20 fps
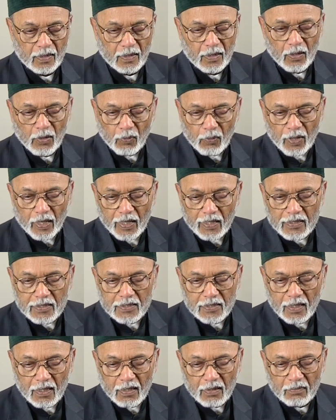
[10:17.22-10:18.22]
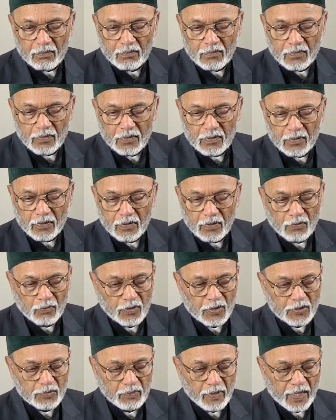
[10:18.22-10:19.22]
where Islam
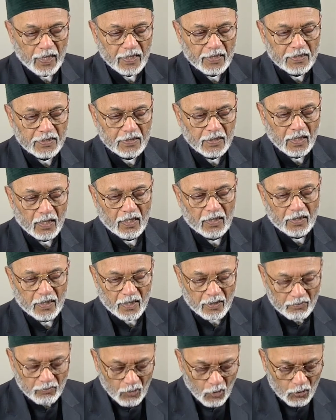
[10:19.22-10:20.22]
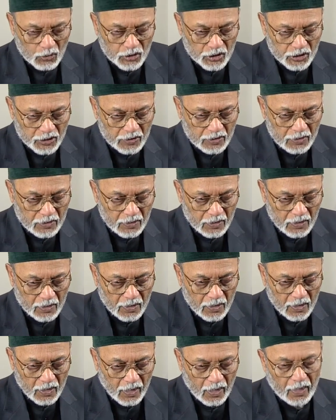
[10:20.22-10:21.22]
was based on emotion
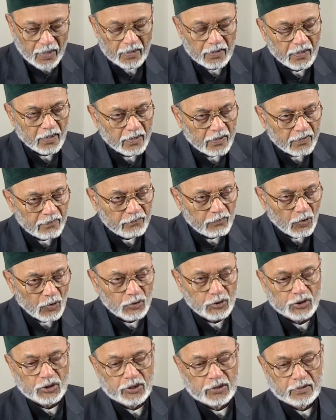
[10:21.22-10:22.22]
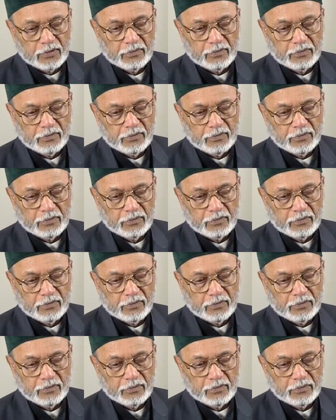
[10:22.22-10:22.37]
and devotion.